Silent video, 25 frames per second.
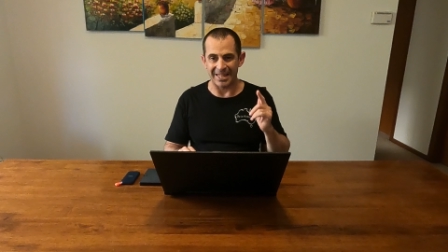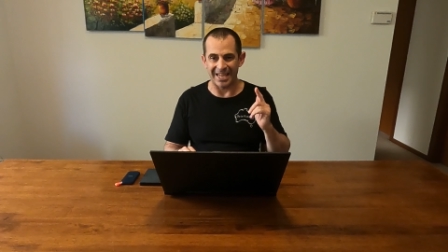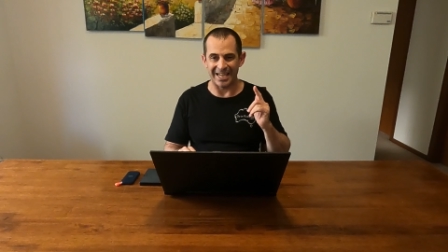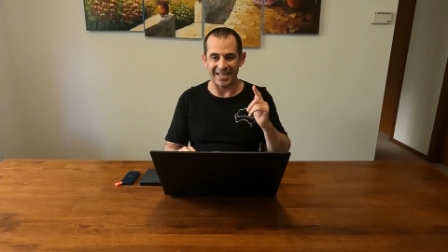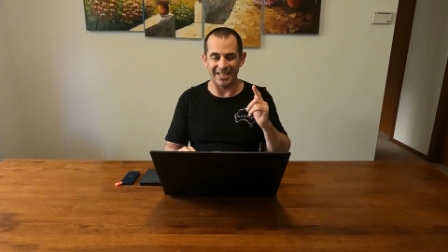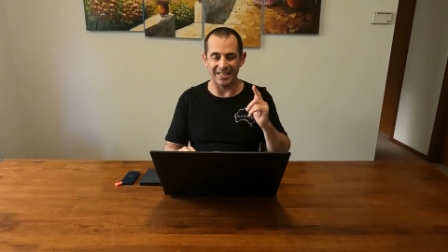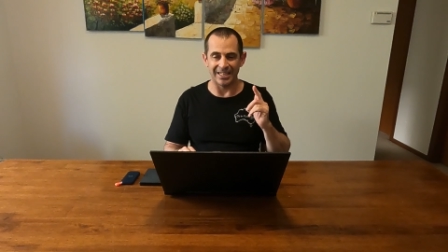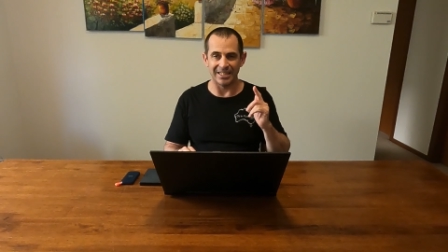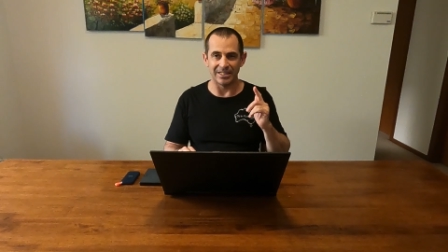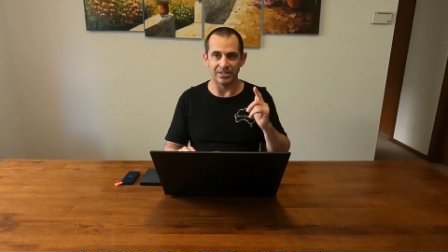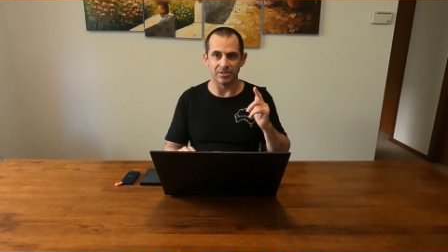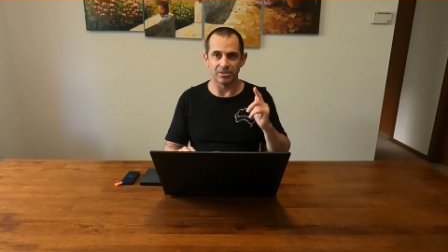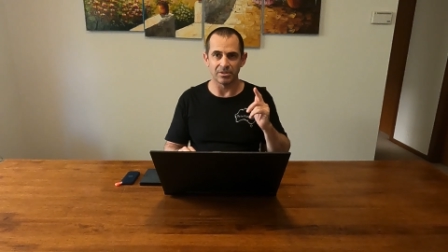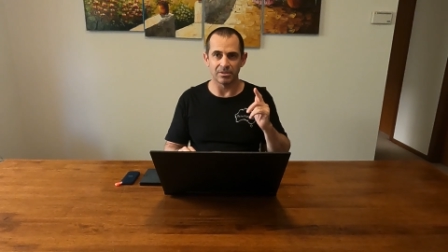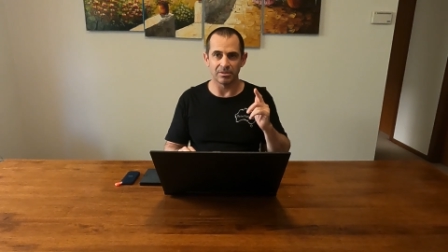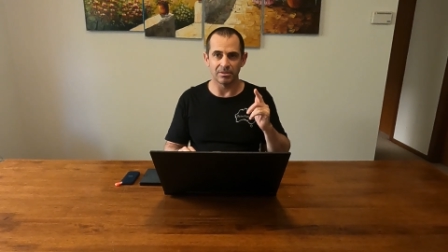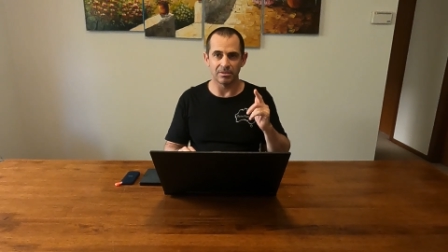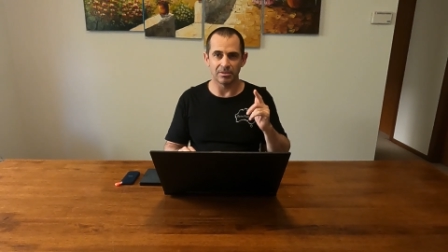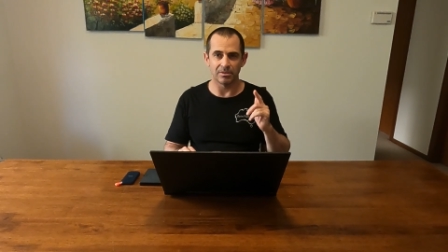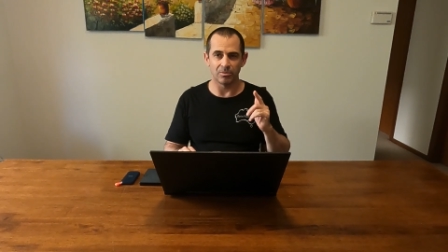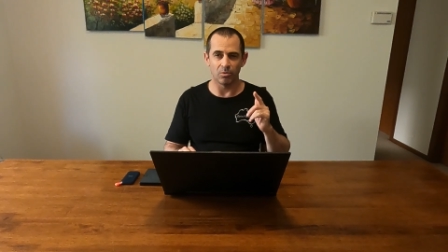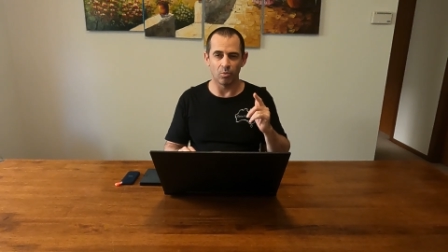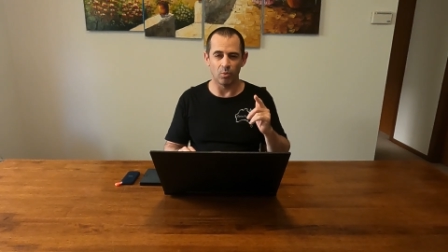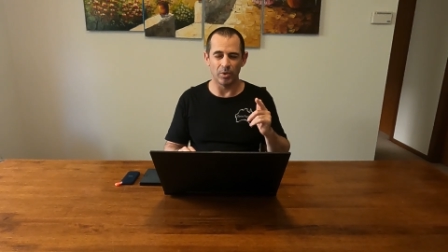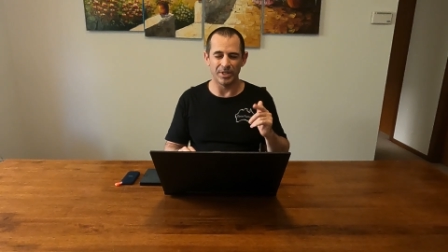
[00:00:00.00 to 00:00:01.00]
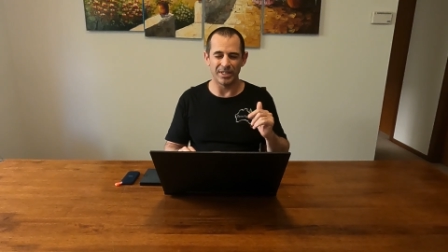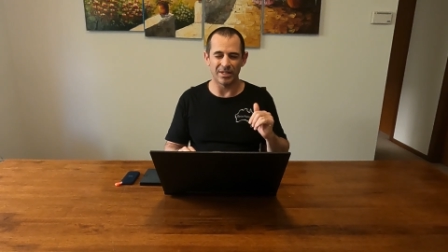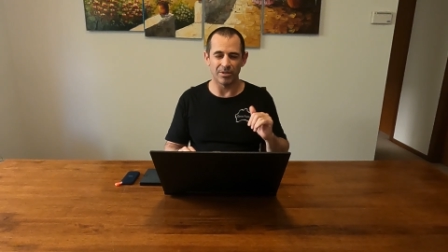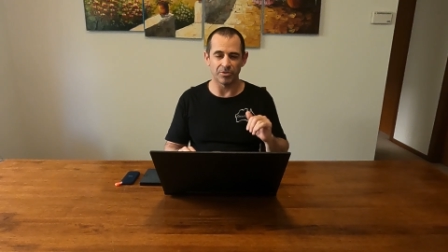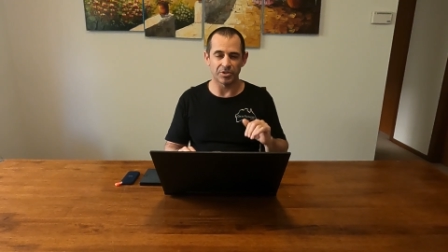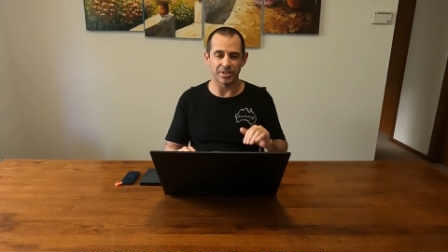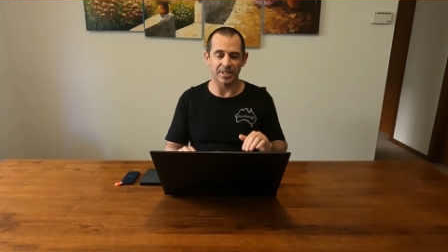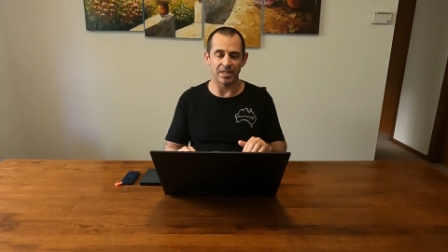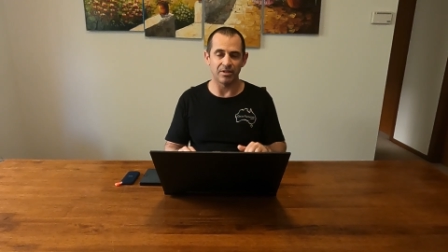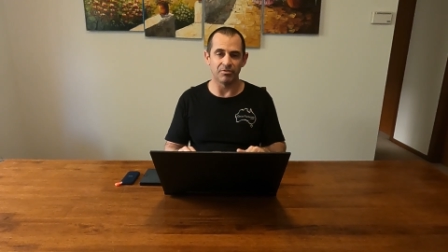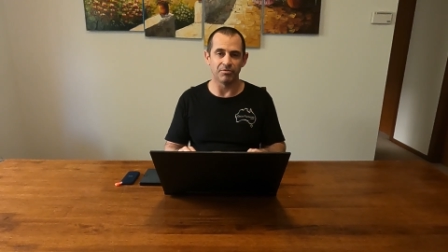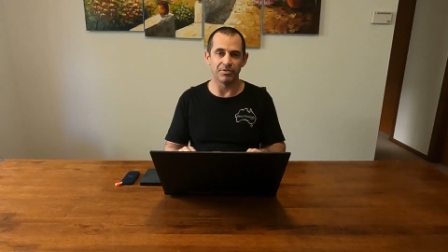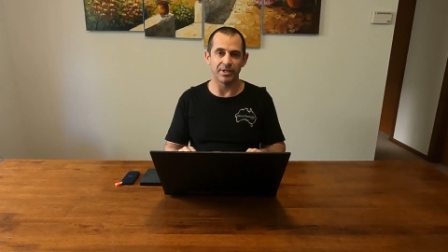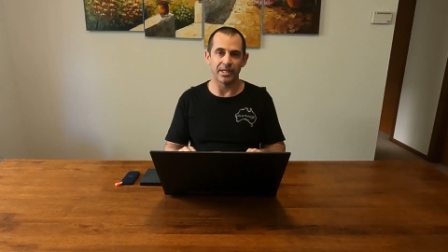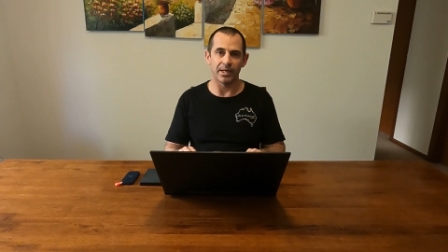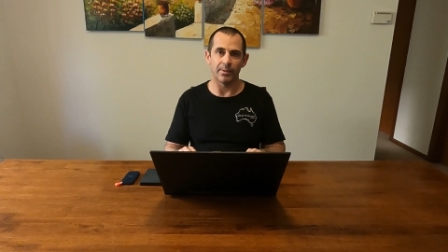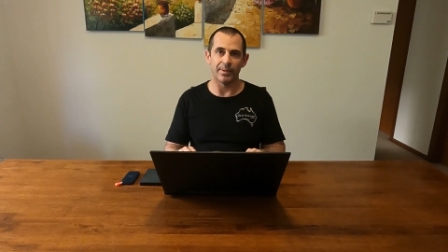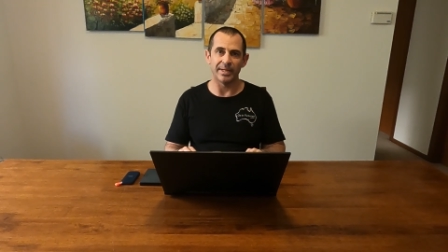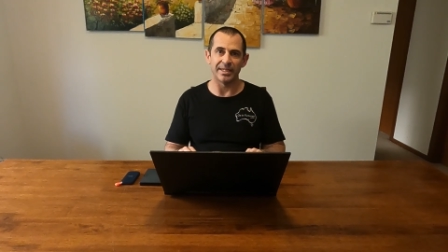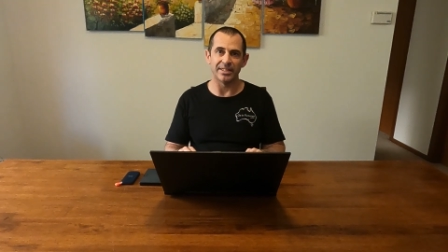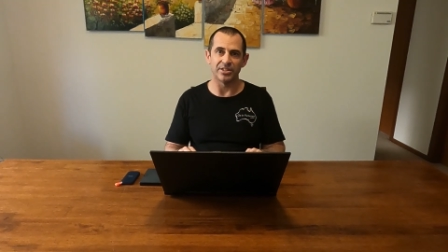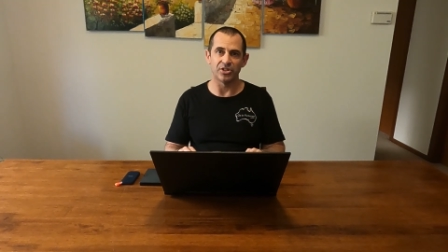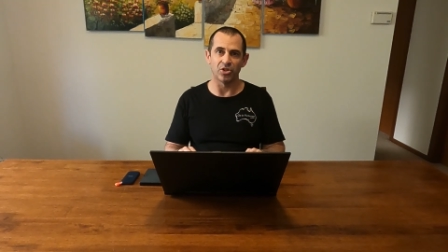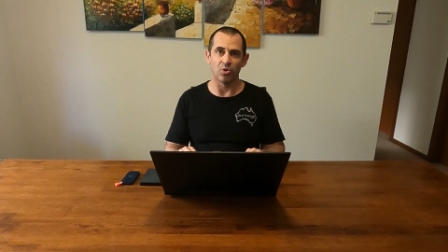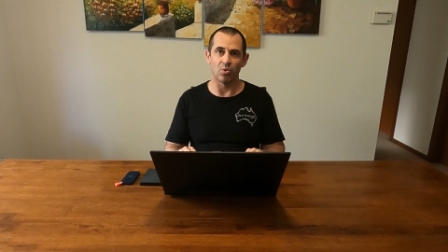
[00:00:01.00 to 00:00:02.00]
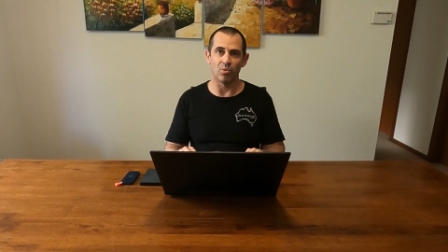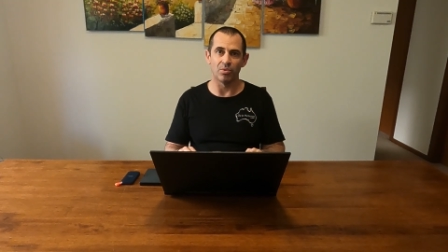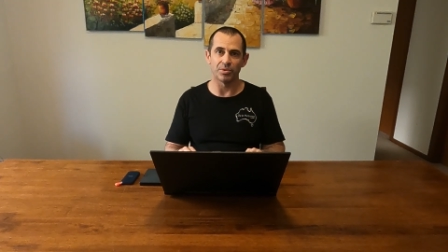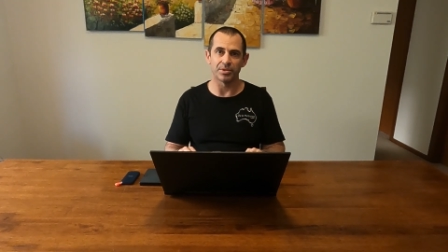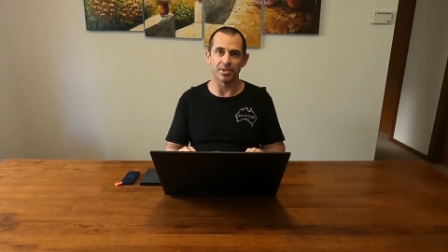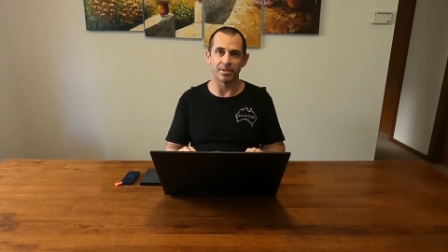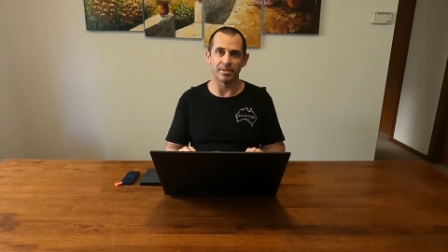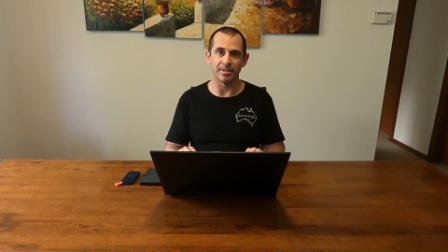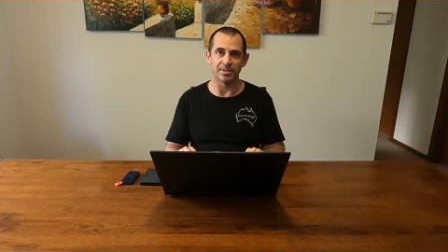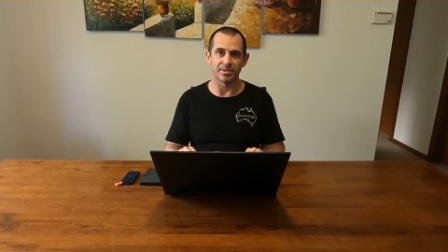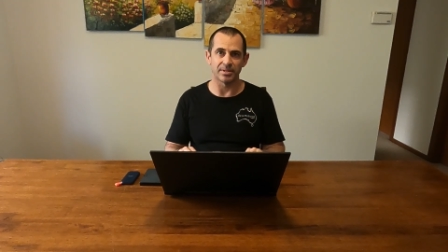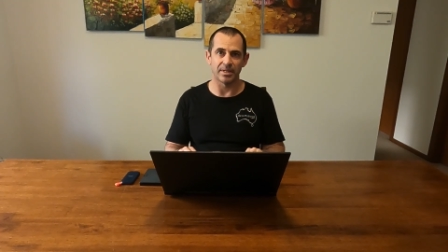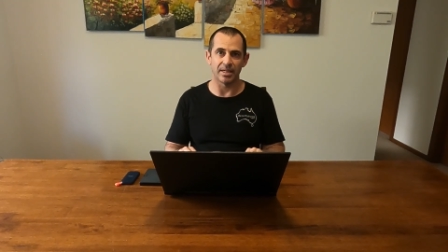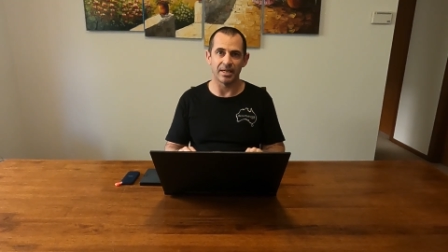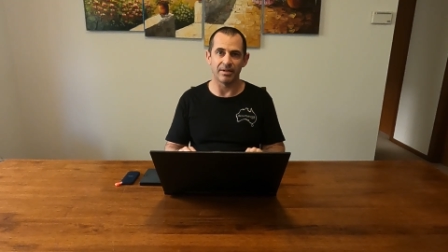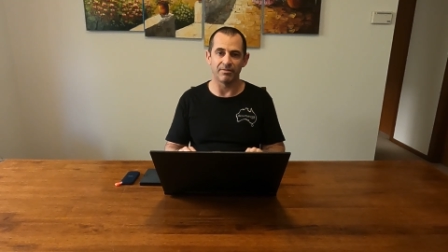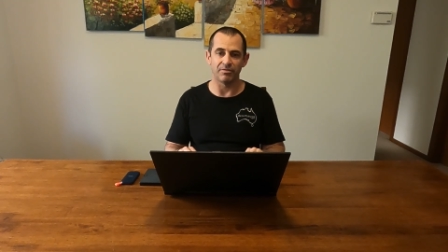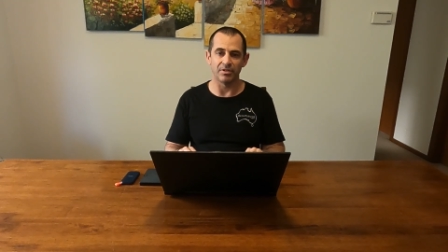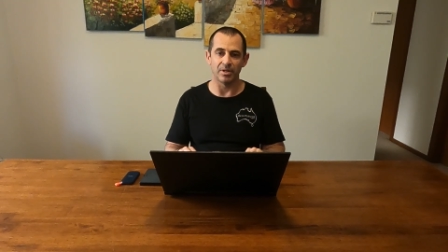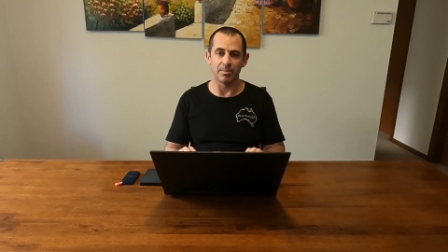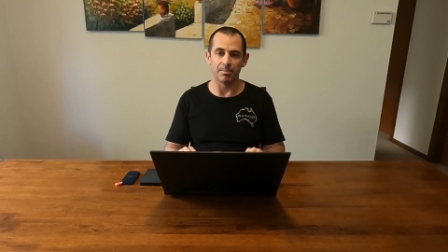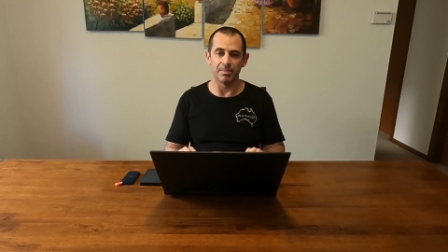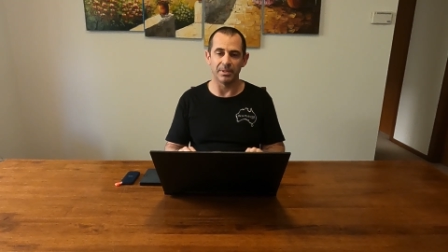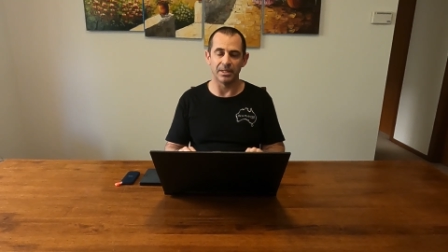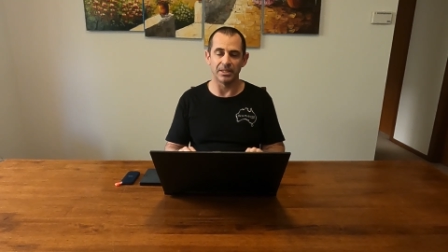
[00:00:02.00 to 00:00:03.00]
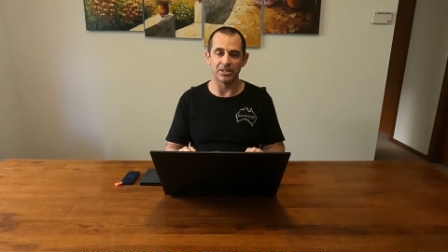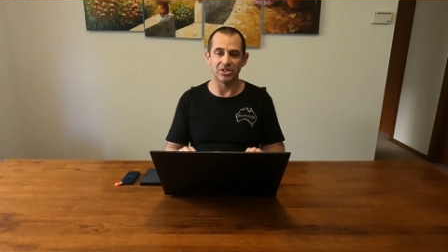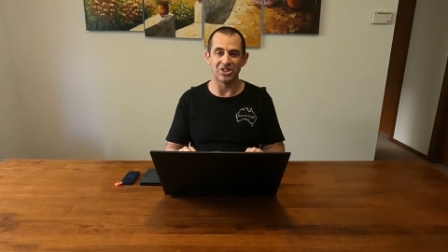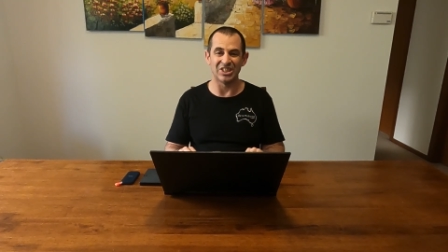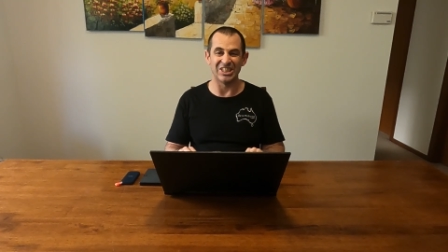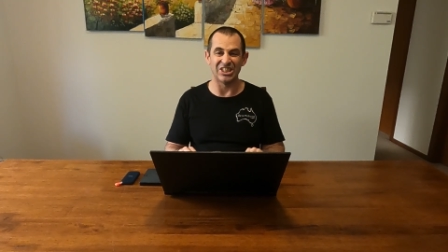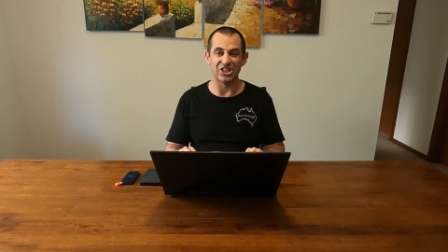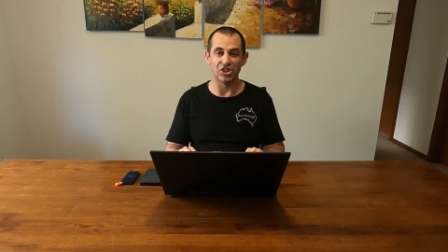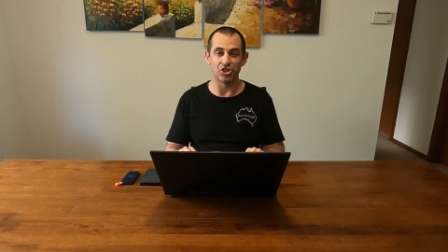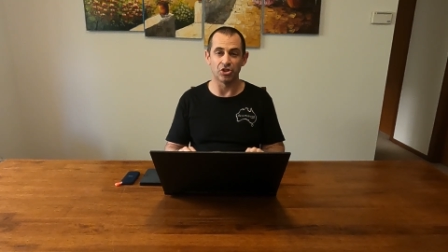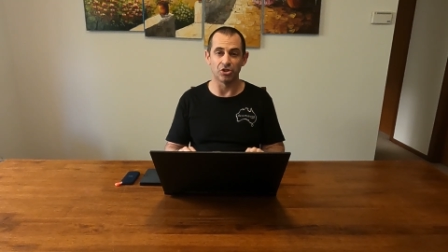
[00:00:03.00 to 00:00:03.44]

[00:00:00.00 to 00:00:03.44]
And Windows ten Video Editor also doesn't have the ability